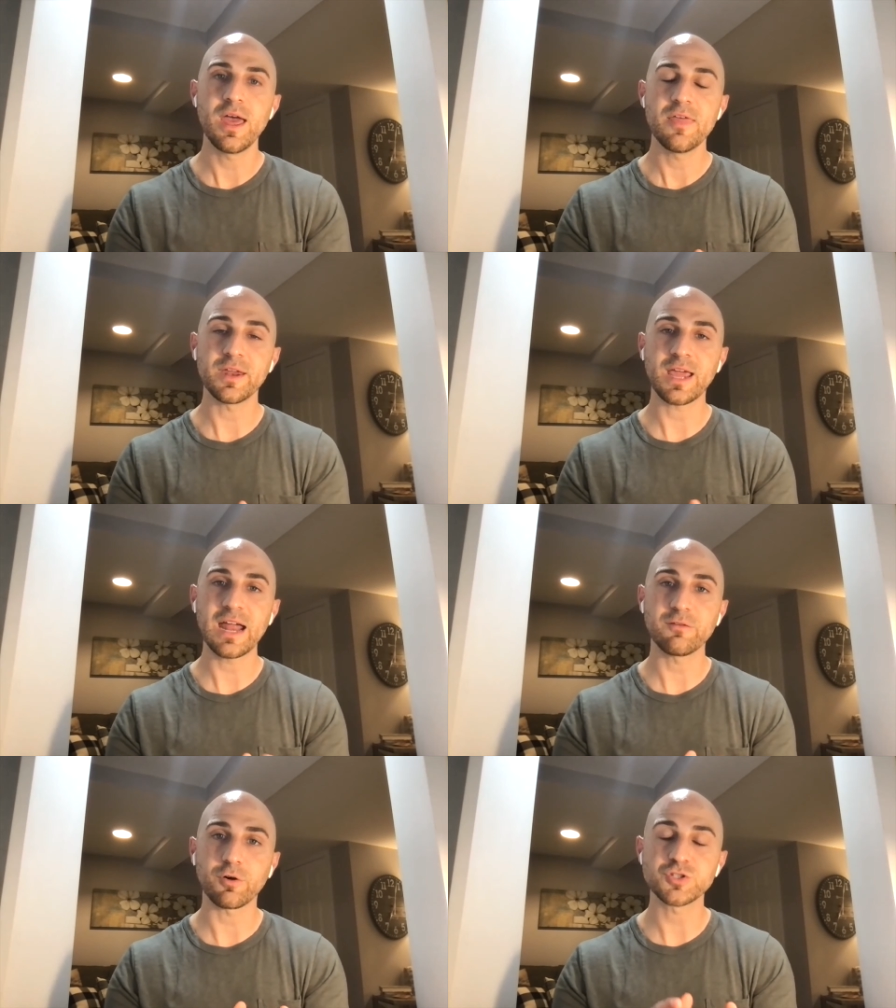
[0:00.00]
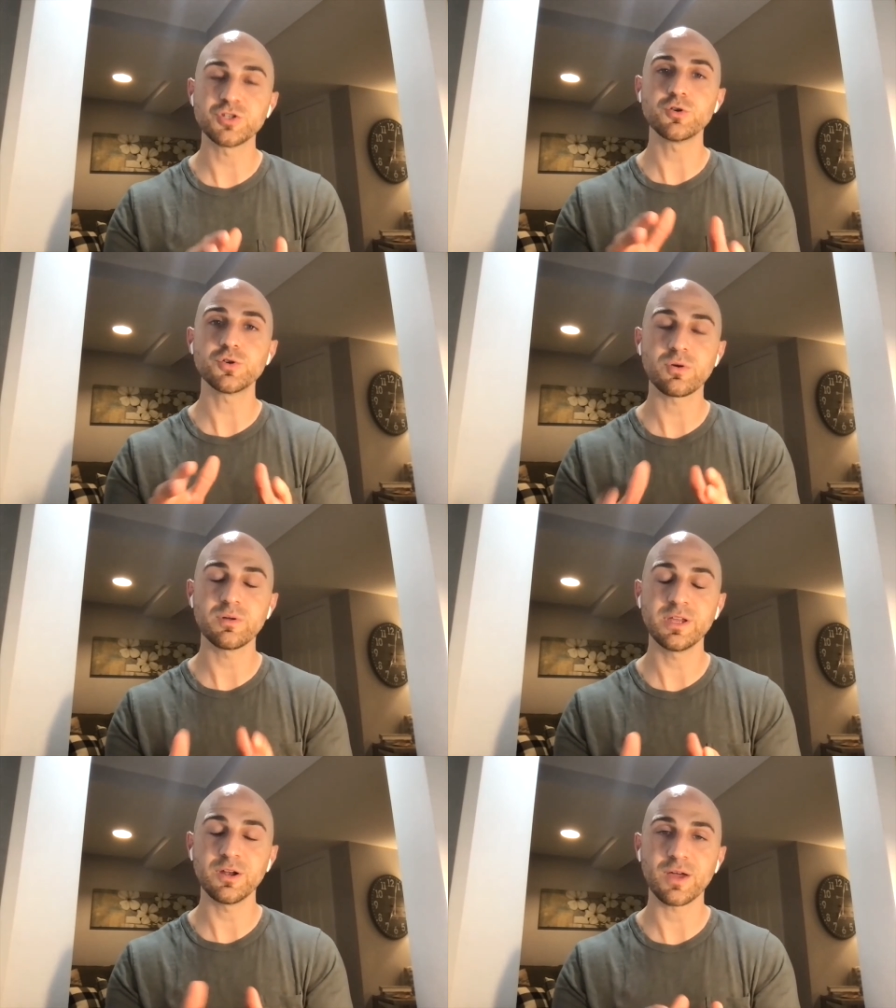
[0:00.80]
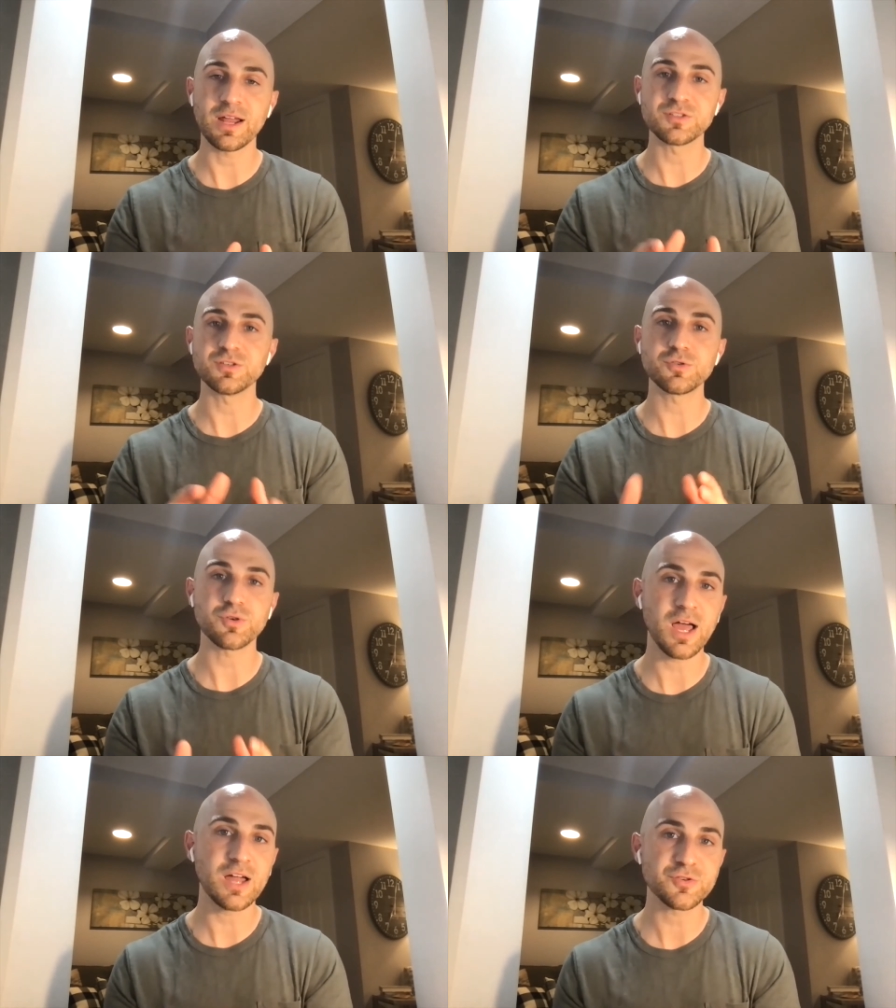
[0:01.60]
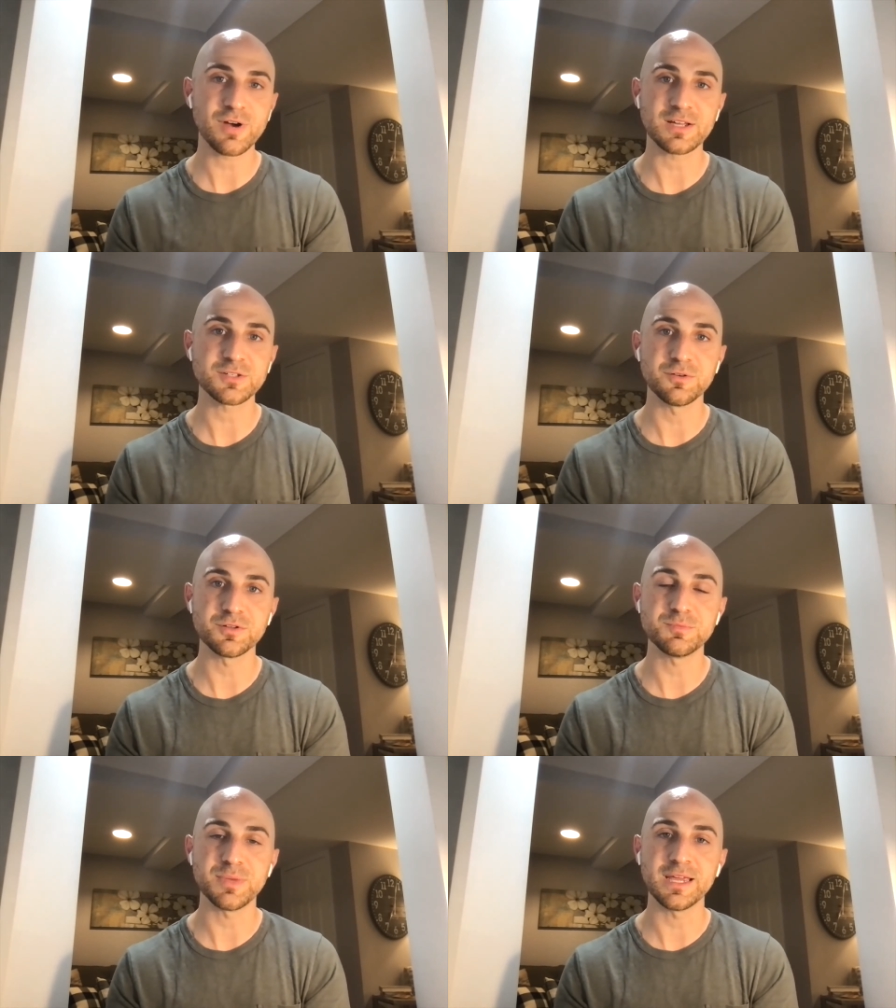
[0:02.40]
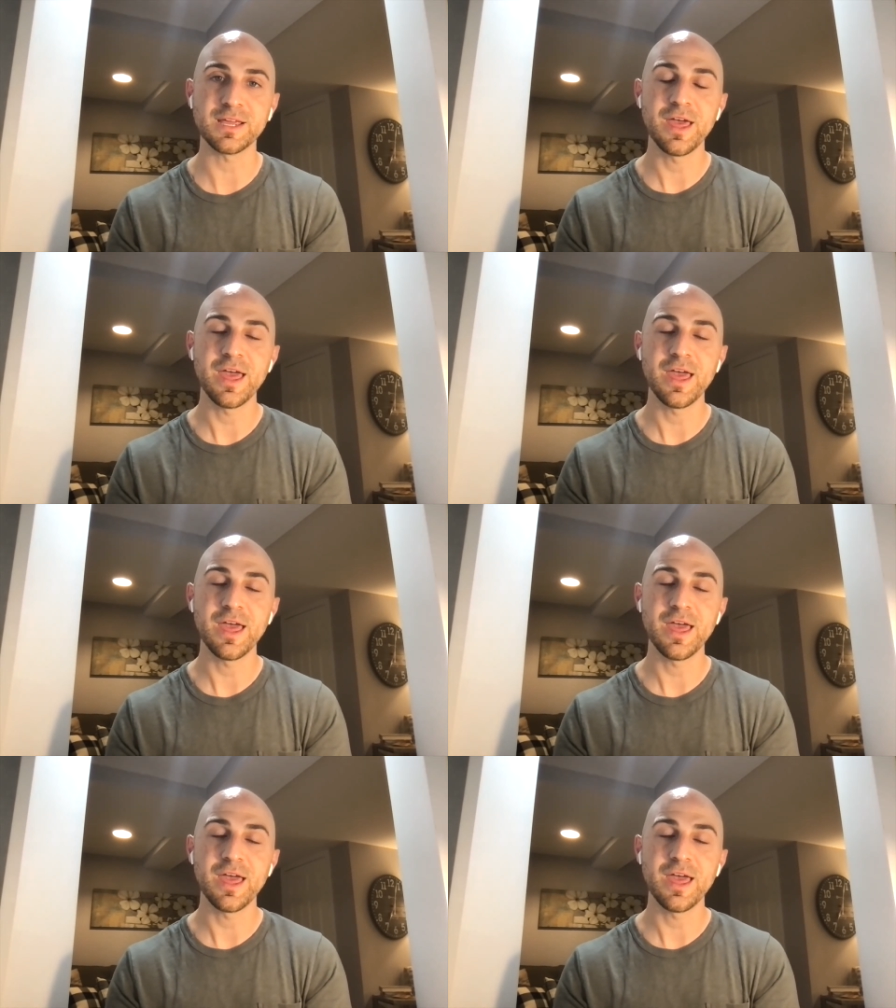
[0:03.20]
that kind of are social, kind of social contracts, so to speak,